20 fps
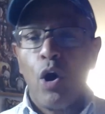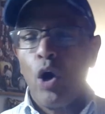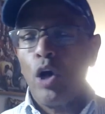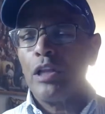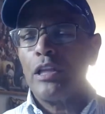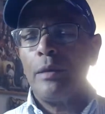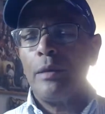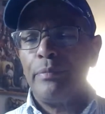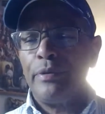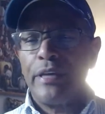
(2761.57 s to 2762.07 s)

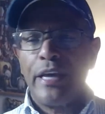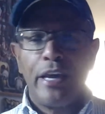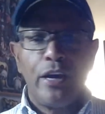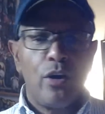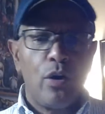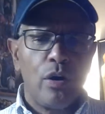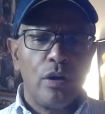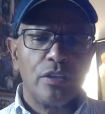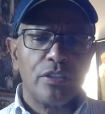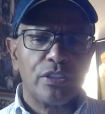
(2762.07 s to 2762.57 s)
All NBA,
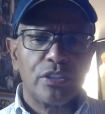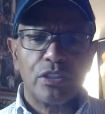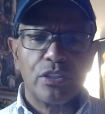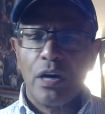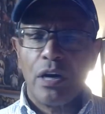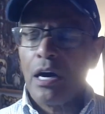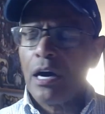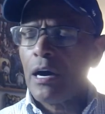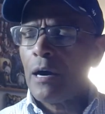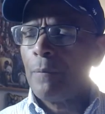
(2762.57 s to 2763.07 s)

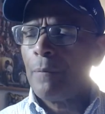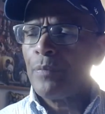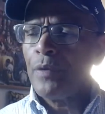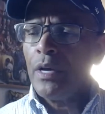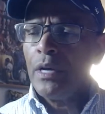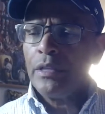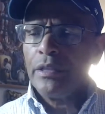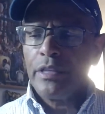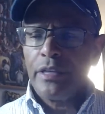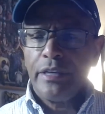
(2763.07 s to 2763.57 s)
All-Star.
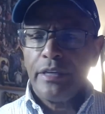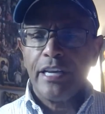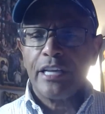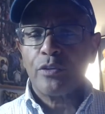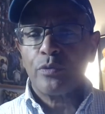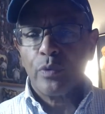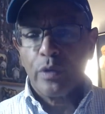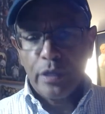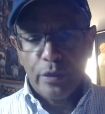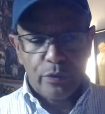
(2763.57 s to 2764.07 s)
The
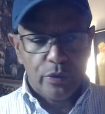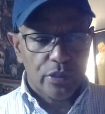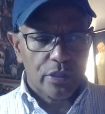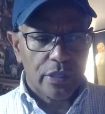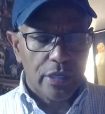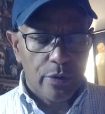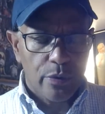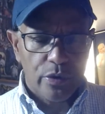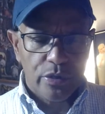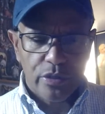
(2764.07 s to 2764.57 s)
Knicks, there
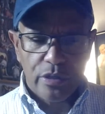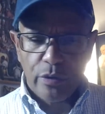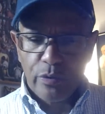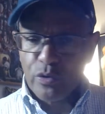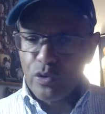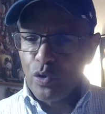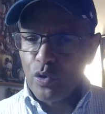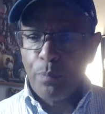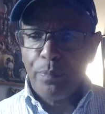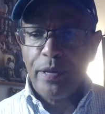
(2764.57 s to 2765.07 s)

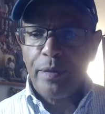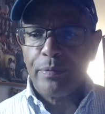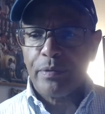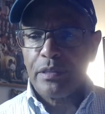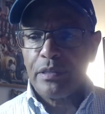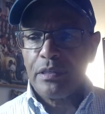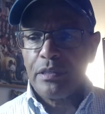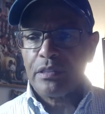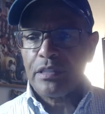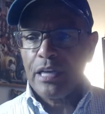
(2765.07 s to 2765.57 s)
was no people
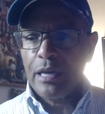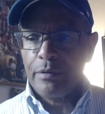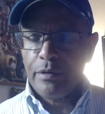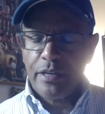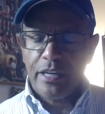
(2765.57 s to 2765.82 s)
in the stand.